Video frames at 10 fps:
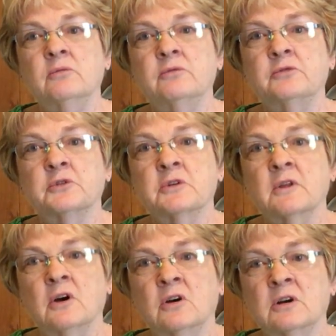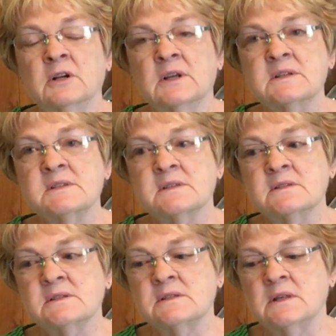for the art
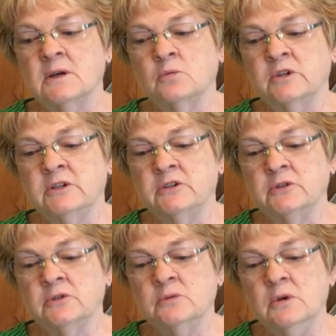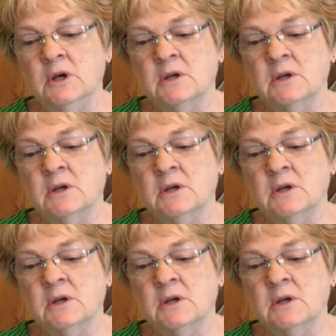lessons that we do,